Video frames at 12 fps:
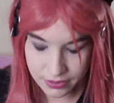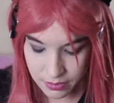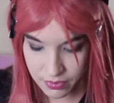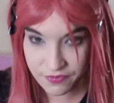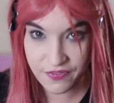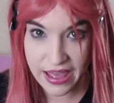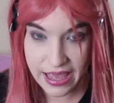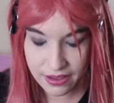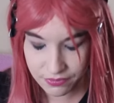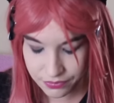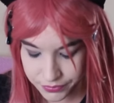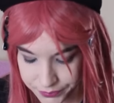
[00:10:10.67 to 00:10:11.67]
Number
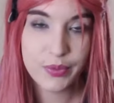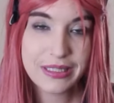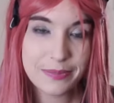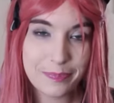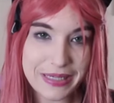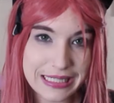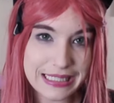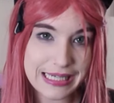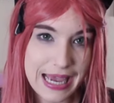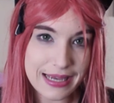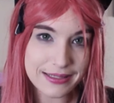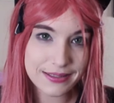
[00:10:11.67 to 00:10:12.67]
5 was
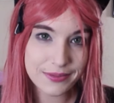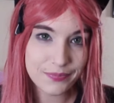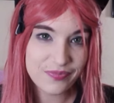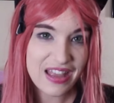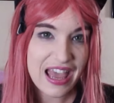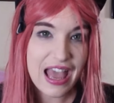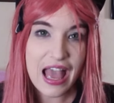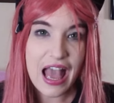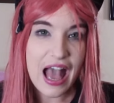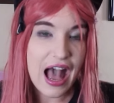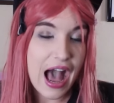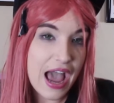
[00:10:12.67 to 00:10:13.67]
BTS.
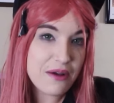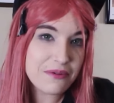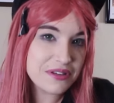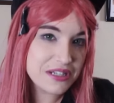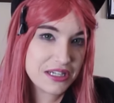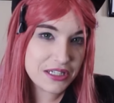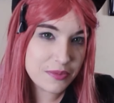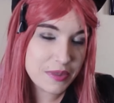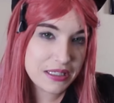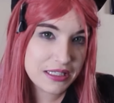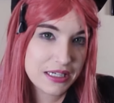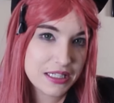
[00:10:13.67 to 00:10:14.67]
I wasn't into
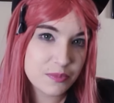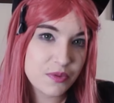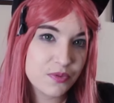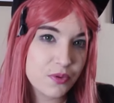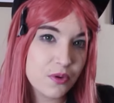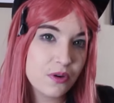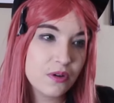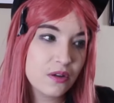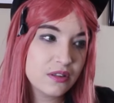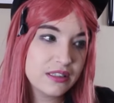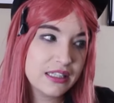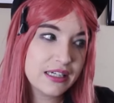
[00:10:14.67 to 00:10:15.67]
BTS before
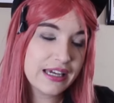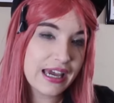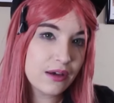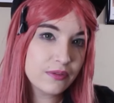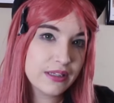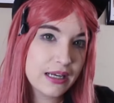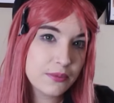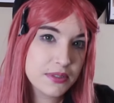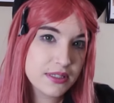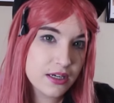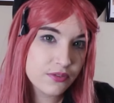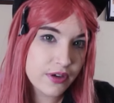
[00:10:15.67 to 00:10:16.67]
on the account that I was
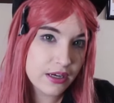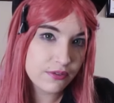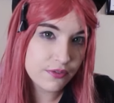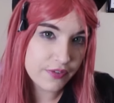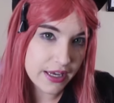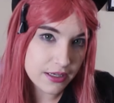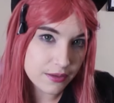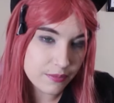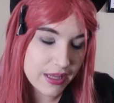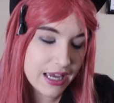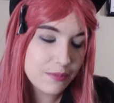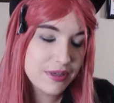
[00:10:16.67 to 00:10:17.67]
terrified of the fandom,
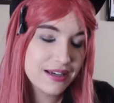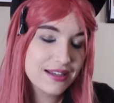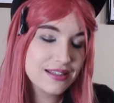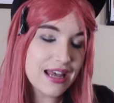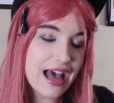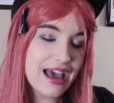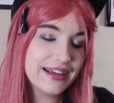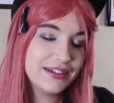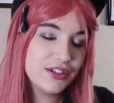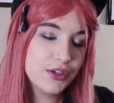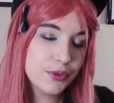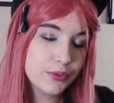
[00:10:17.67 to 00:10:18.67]
and because I
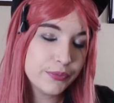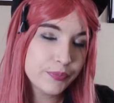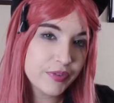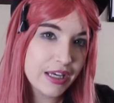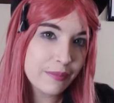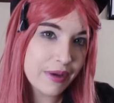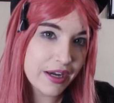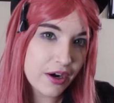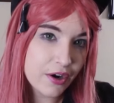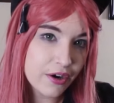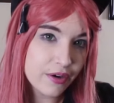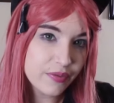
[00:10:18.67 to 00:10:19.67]
knew in my
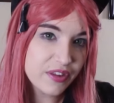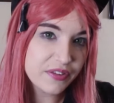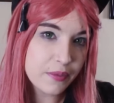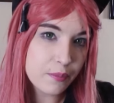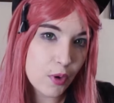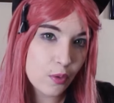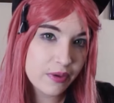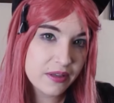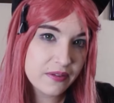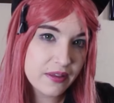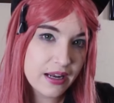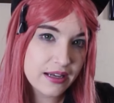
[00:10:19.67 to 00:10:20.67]
heart that the
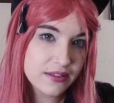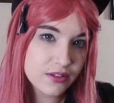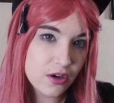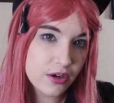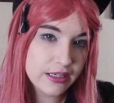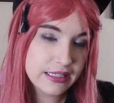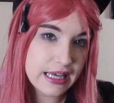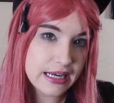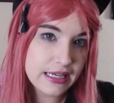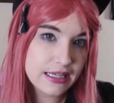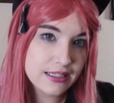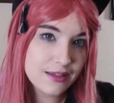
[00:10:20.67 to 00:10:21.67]
moment that I started
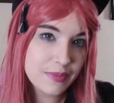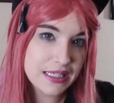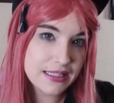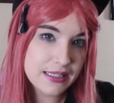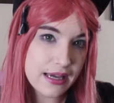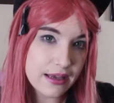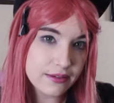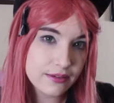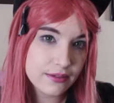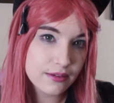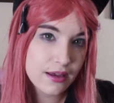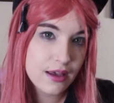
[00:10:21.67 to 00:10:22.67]
getting into
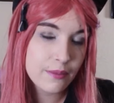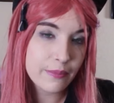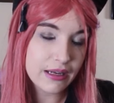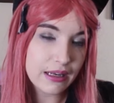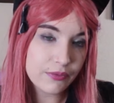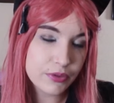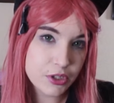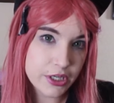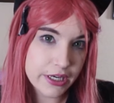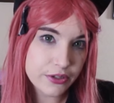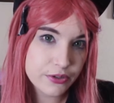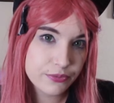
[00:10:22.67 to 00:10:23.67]
BTS, my life would
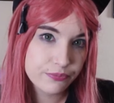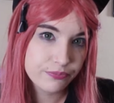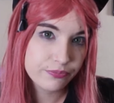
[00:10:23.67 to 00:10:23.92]
change,